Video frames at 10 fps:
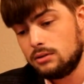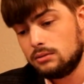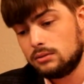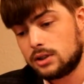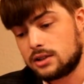
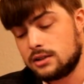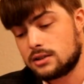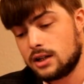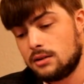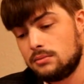this is
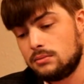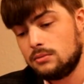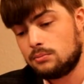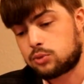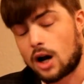going to
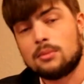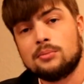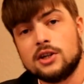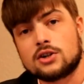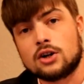
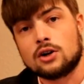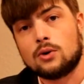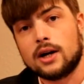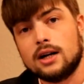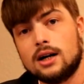probably turn
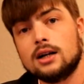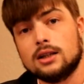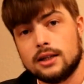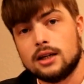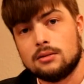quite
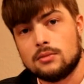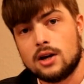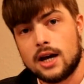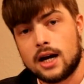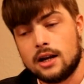ugly.
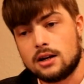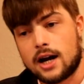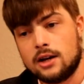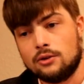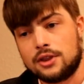And
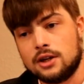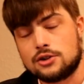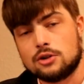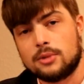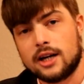I don't think
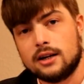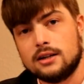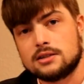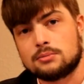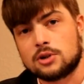Joe Biden
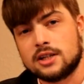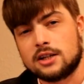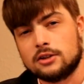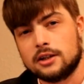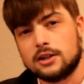is a
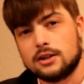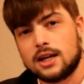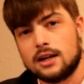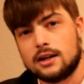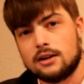particularly good
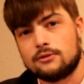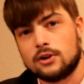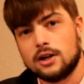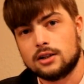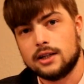candidate for
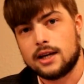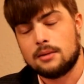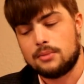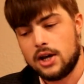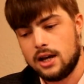an ugly
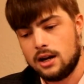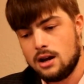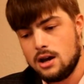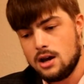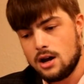campaign.
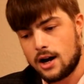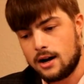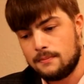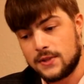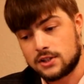
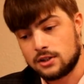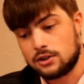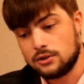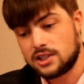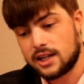This
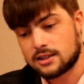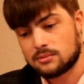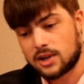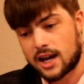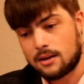enthusiasm
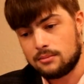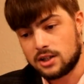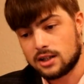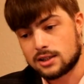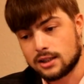gap
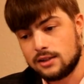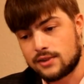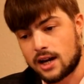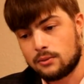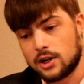does leave
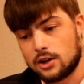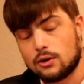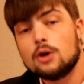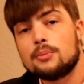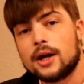that window
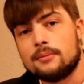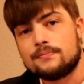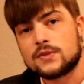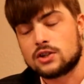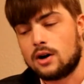open.
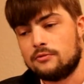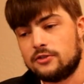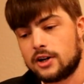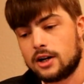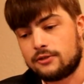So I'm
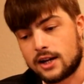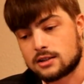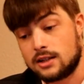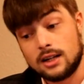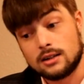very
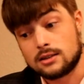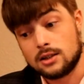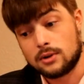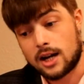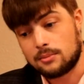fascinated to see
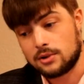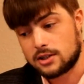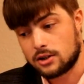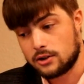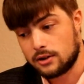what happens
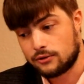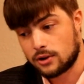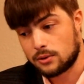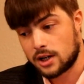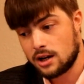here going
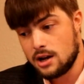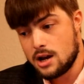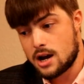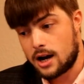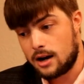forward.
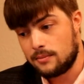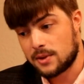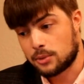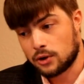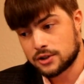The
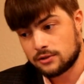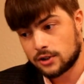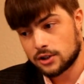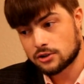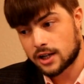polls have
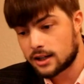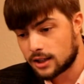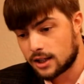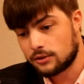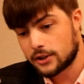also kind of
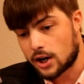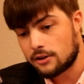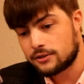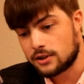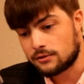leveled
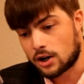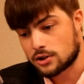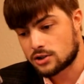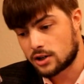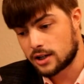off and are
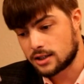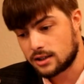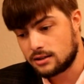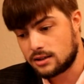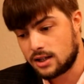starting
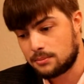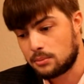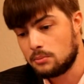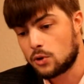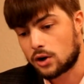to tip
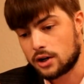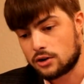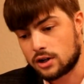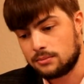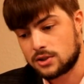more in
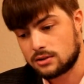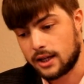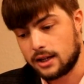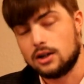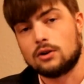Trump's,
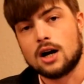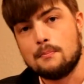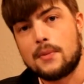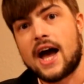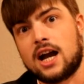like, you know, come
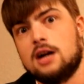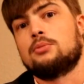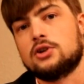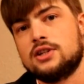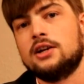back a
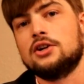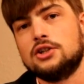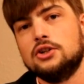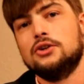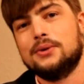percent or
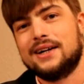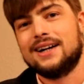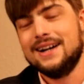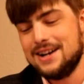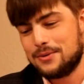two where
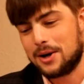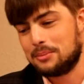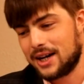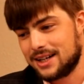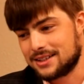
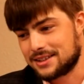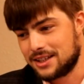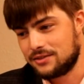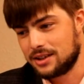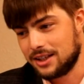Biden's
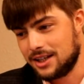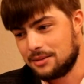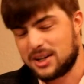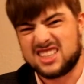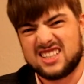leading
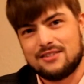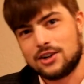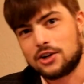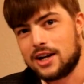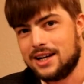by 7
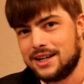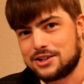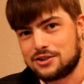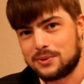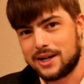or 8
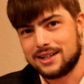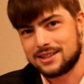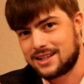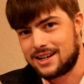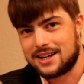nationwide
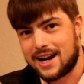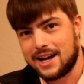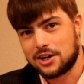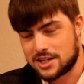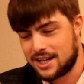instead of
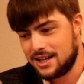9 or 10